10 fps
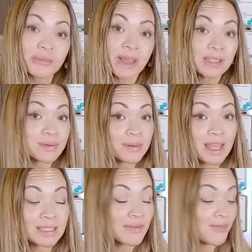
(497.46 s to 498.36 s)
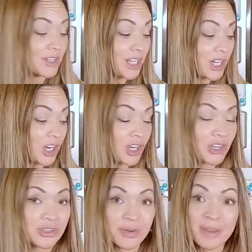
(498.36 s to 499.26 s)
my husband had some for dinner,
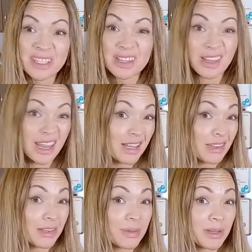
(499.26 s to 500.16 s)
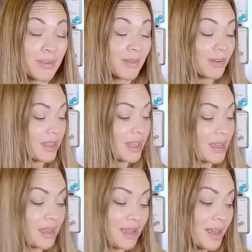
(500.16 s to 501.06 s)
so we basically ate a little bit of
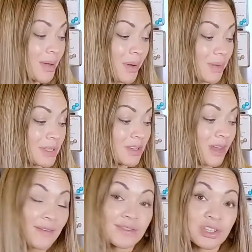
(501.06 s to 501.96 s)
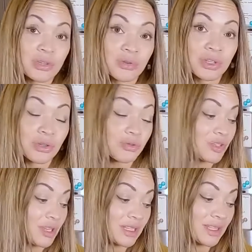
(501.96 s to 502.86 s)
everything, but we still have 2 huge
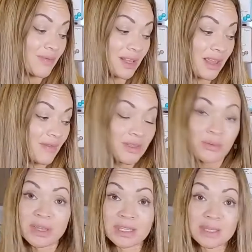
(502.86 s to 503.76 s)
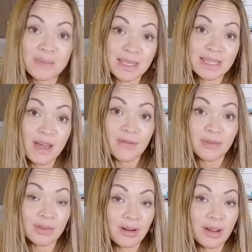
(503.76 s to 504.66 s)
things of it left that we can space out
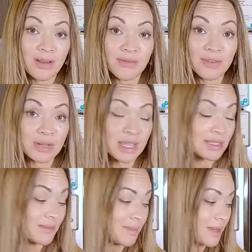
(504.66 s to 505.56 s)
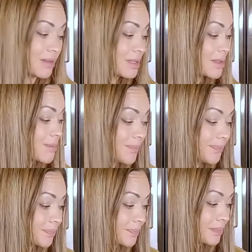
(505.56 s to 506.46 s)
for a few days of meals.
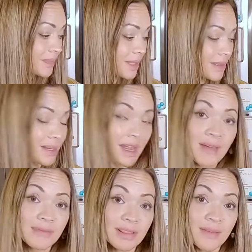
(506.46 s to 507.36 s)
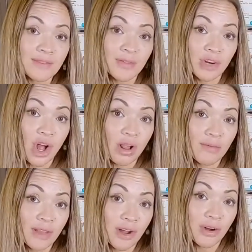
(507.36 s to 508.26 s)
Then I have the leftover
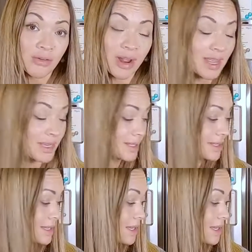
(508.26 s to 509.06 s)
cauliflower rice.